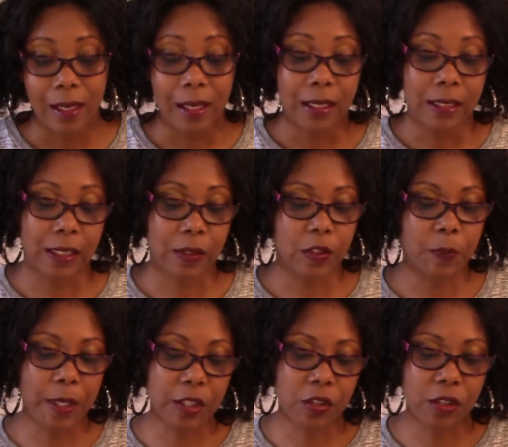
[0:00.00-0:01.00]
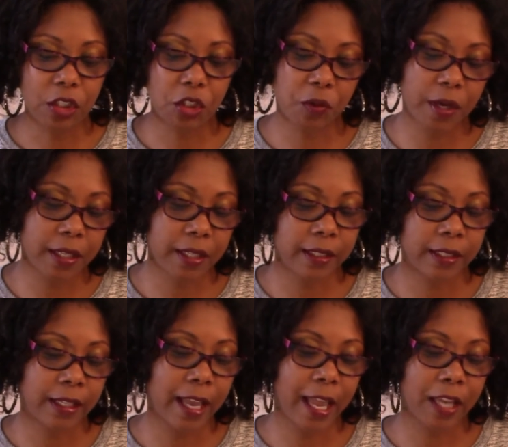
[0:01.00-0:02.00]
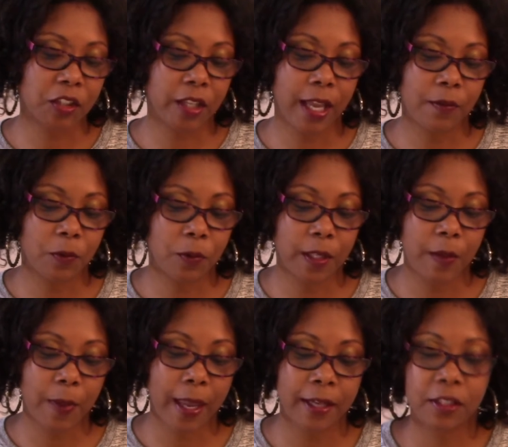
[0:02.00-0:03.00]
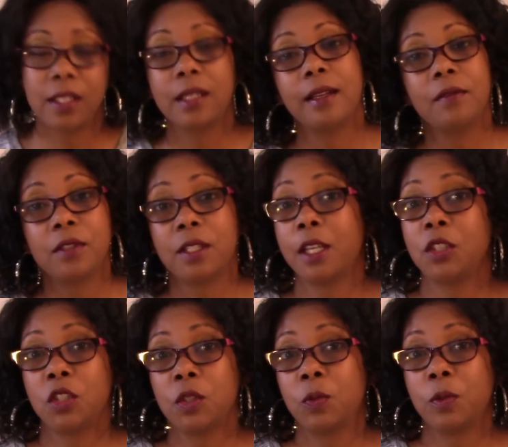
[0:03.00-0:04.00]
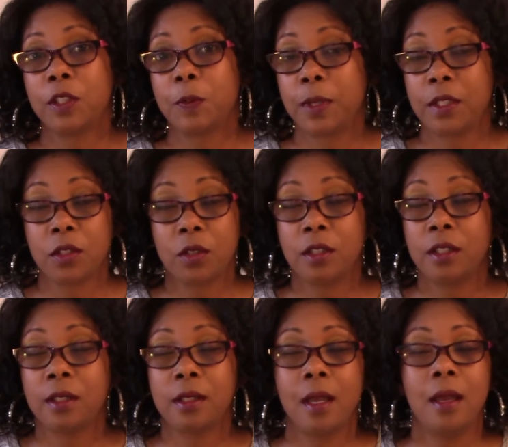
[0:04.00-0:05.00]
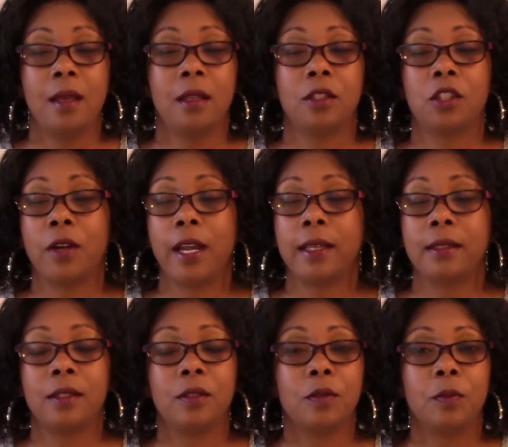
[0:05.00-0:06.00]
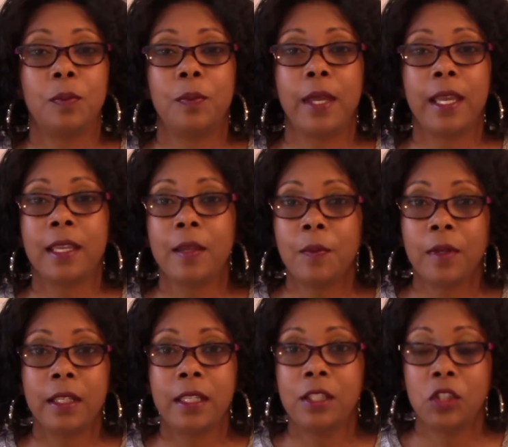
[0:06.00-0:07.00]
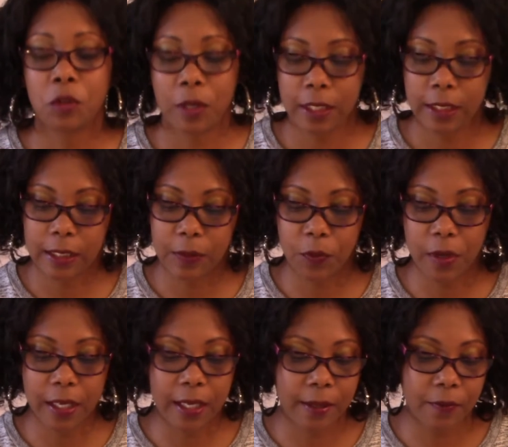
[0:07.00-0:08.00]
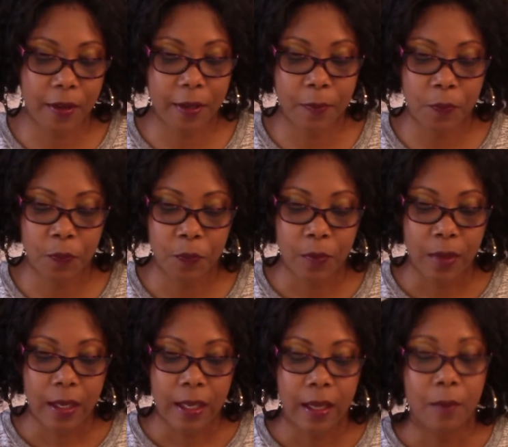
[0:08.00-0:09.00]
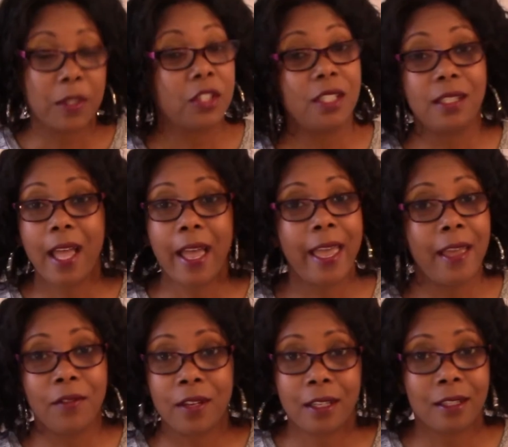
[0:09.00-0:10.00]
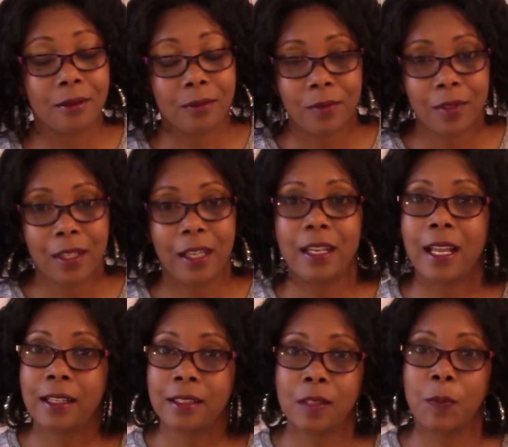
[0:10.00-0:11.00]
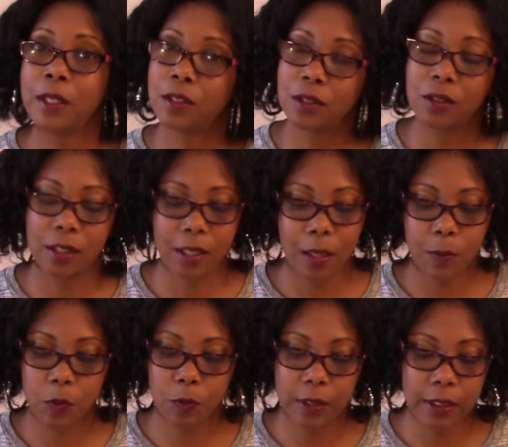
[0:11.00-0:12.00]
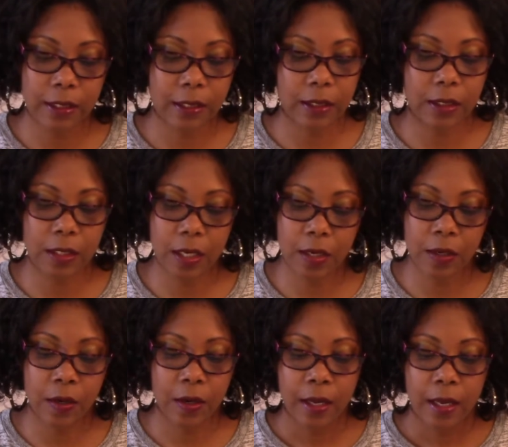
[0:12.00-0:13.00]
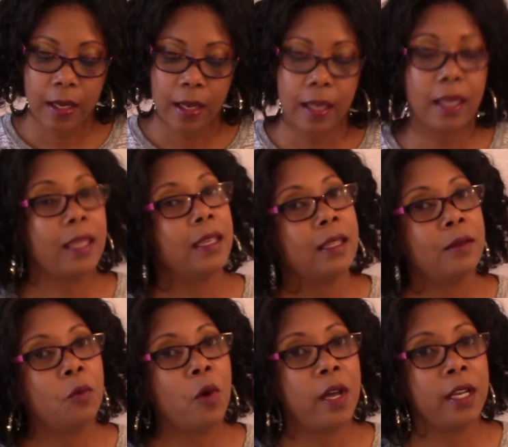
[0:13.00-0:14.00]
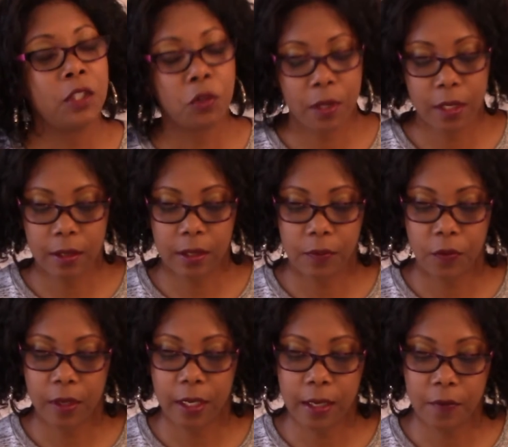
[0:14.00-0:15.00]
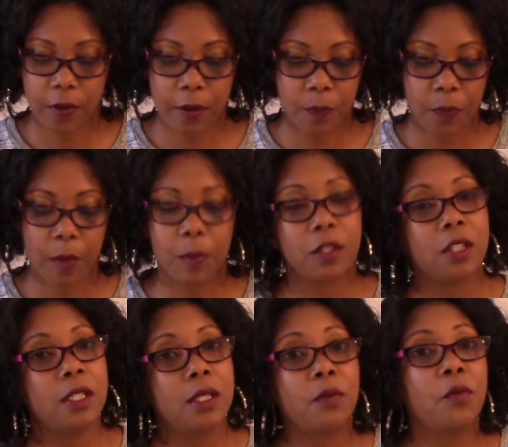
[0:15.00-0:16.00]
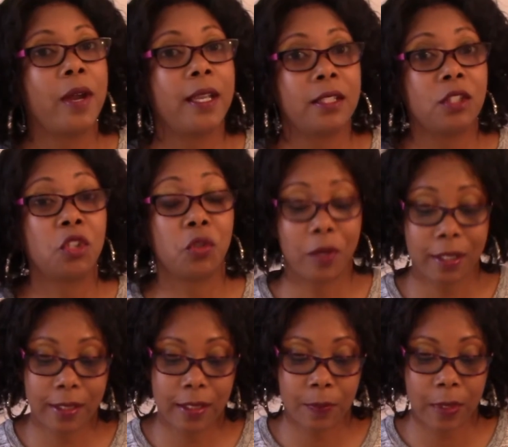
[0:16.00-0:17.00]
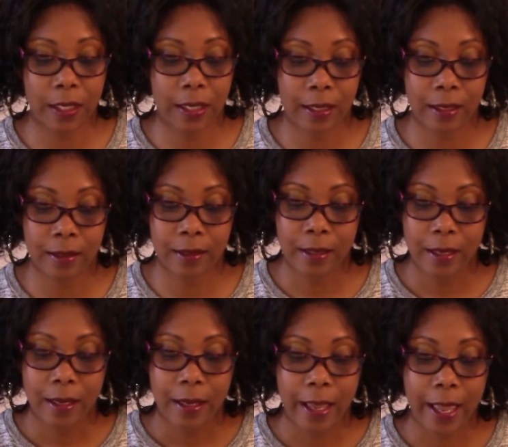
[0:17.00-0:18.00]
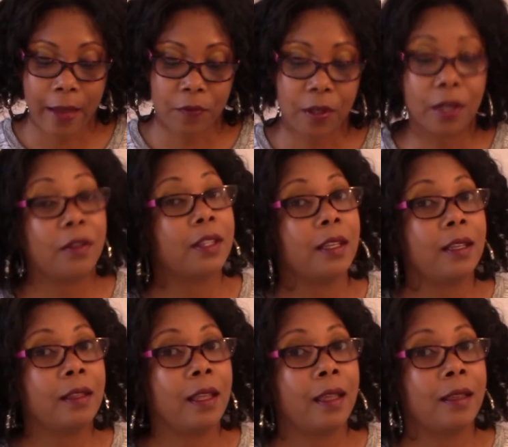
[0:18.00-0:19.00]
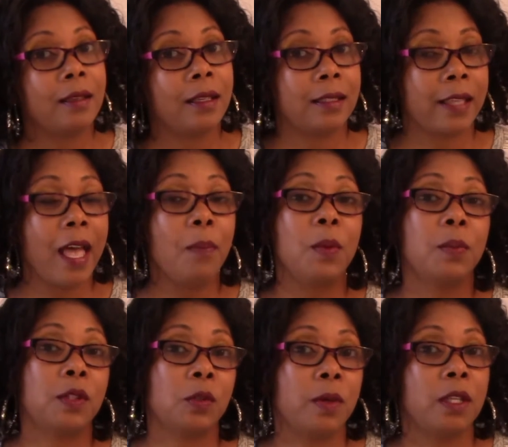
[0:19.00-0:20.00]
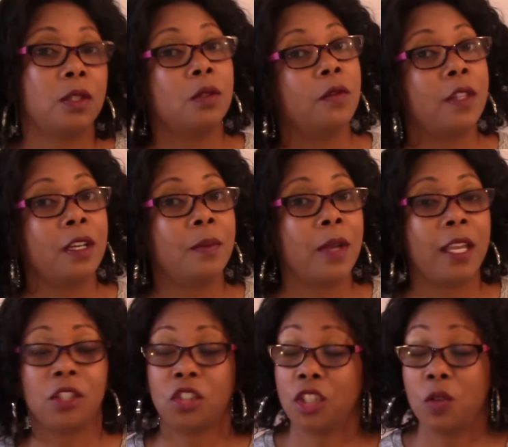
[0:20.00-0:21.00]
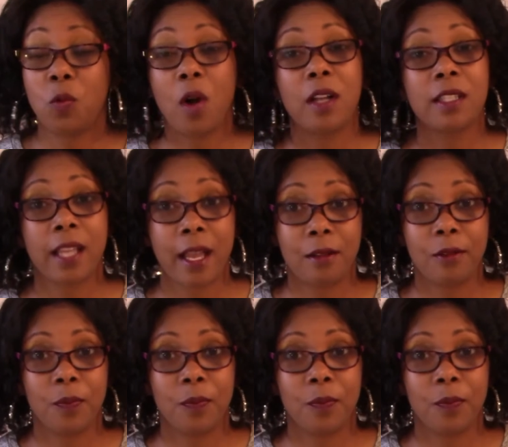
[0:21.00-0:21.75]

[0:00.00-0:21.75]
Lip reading: So Spencer and Trina actually have a really passionate conversation where Spencer is trying to beg and plead Trina forgive him, but she's not having it. Now, Spencer seems really sincere in wanting Trina to forgive him, but she's afraid to trust him again after everything that has happened between the two of them, and she walks out,